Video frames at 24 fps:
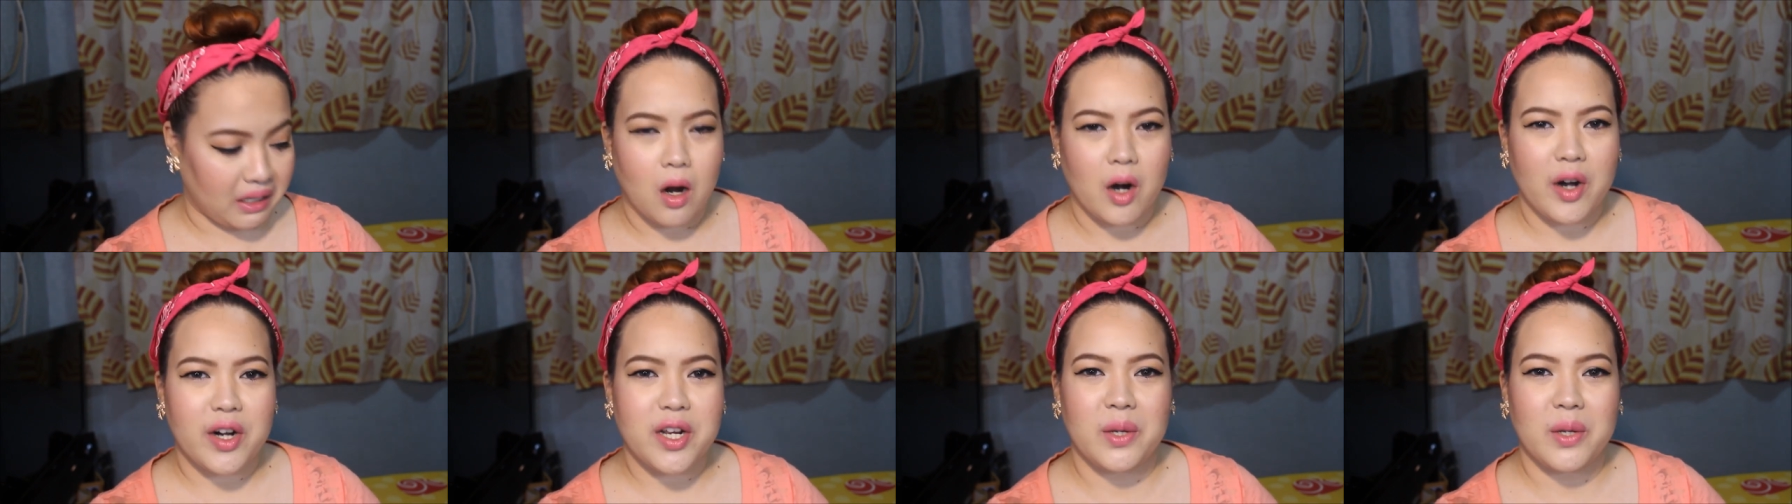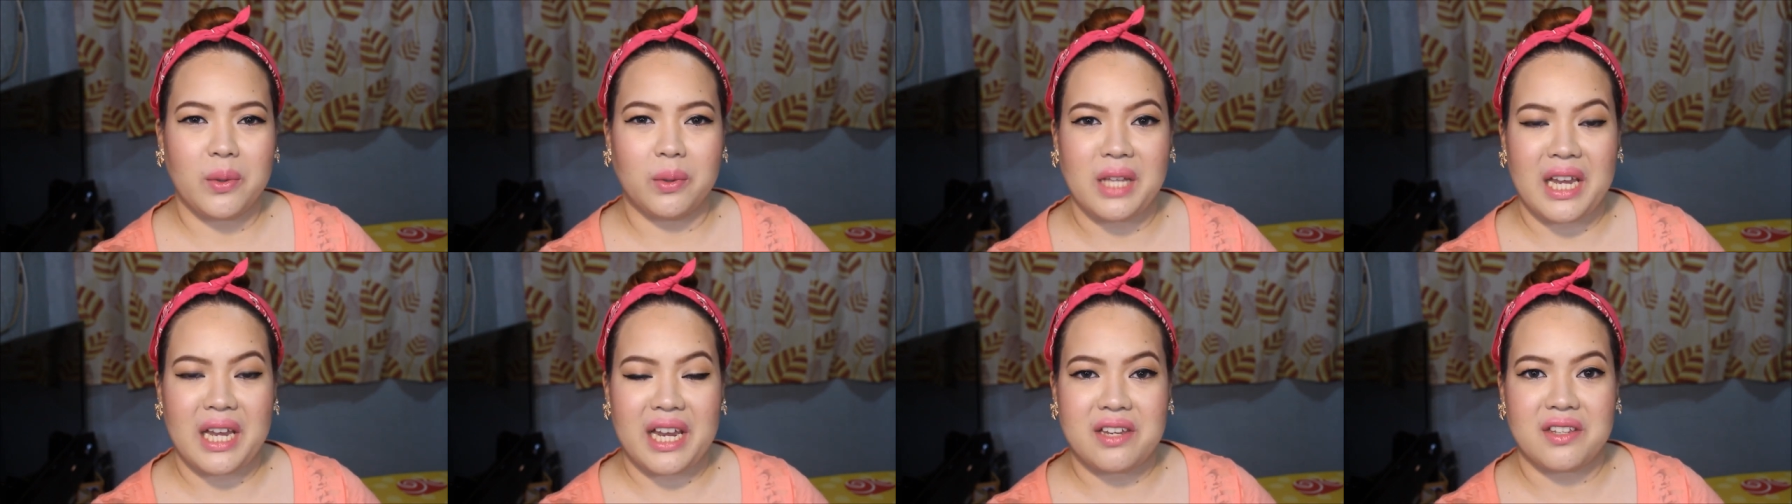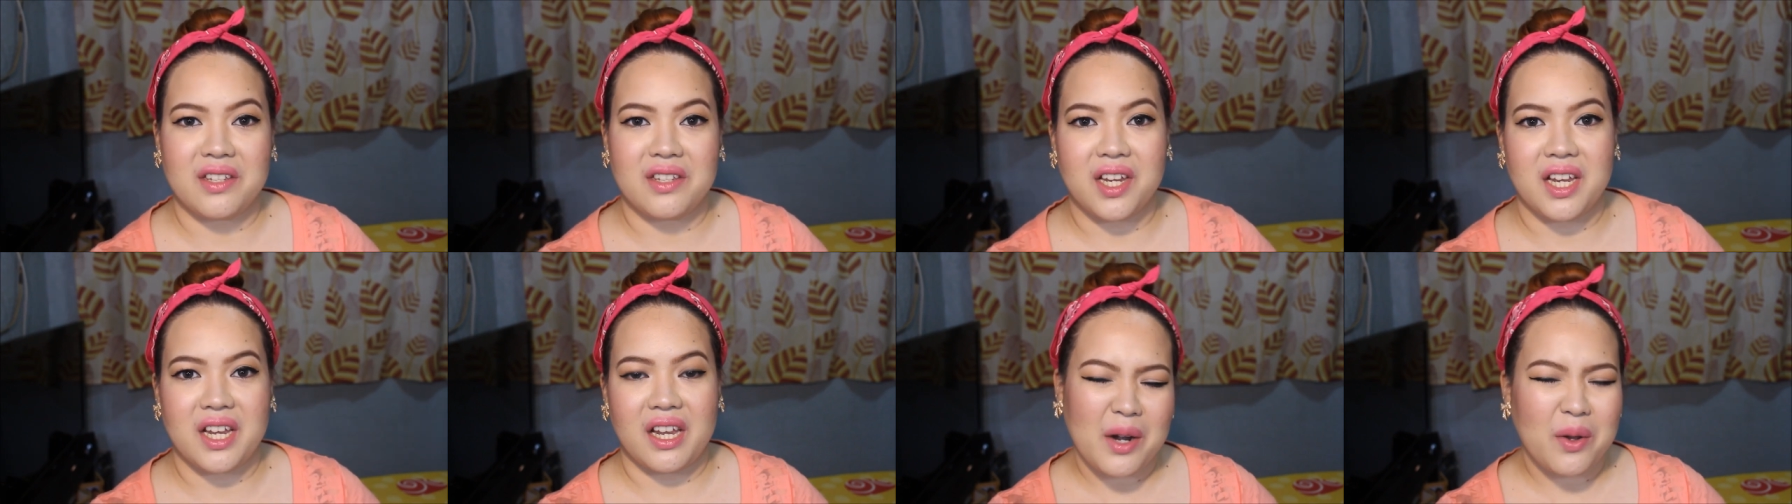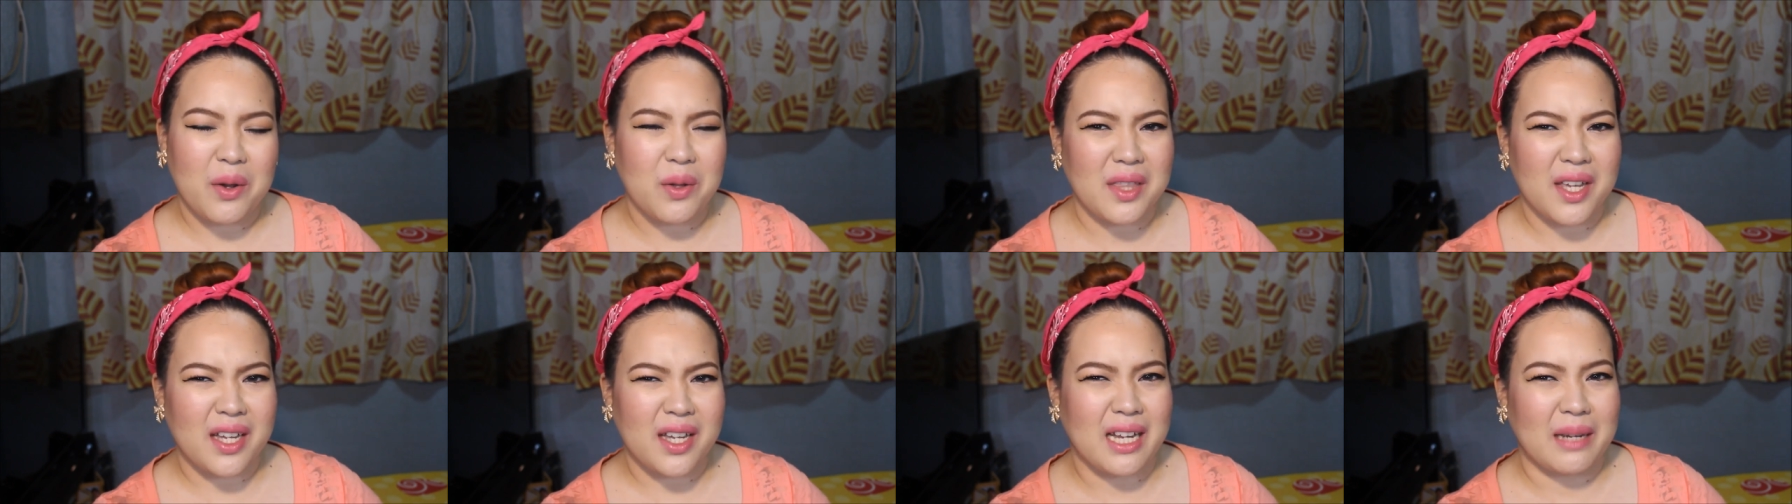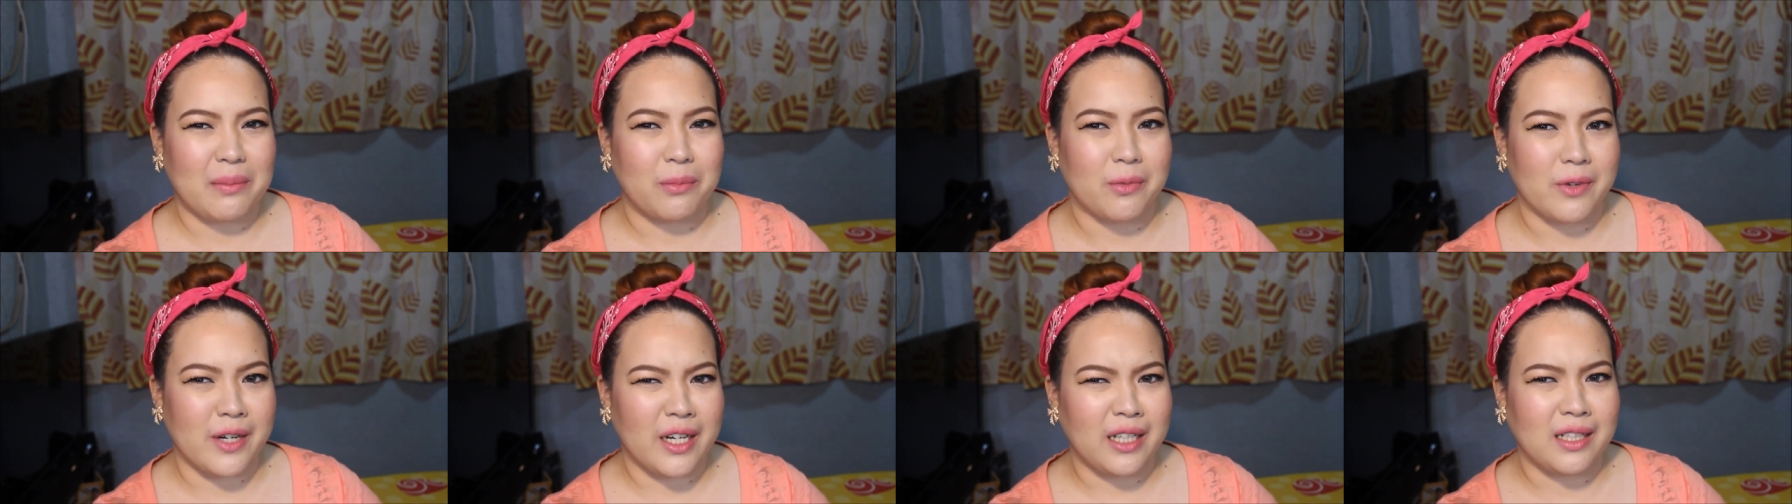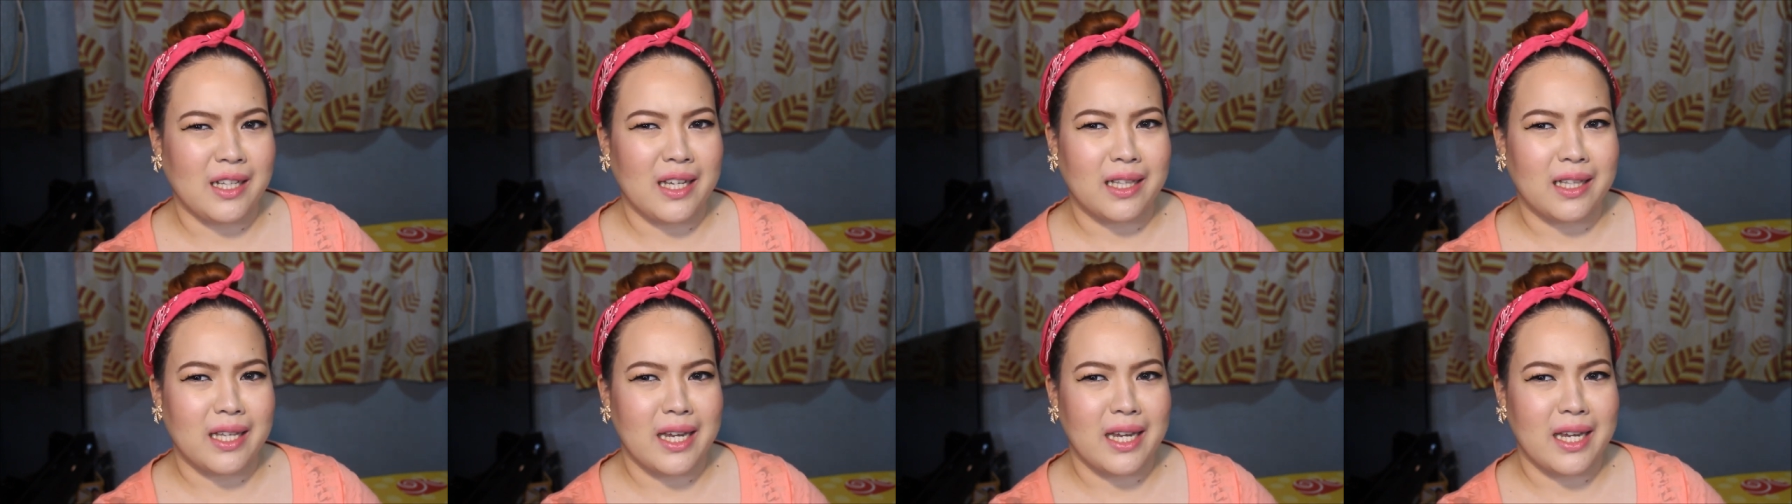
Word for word: Are you lazy? I don't think I'm really